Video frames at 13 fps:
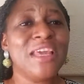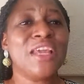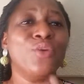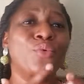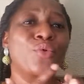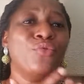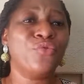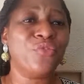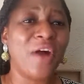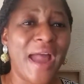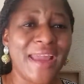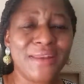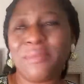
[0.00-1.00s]
he will
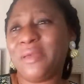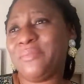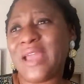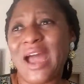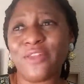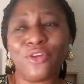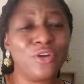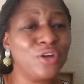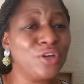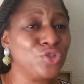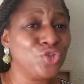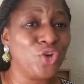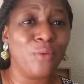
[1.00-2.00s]
find maybe
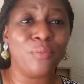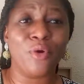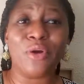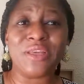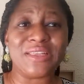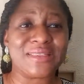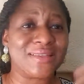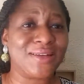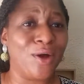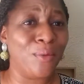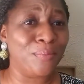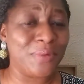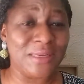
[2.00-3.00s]
another job, or his
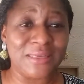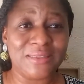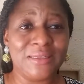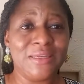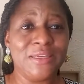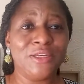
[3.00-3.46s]
company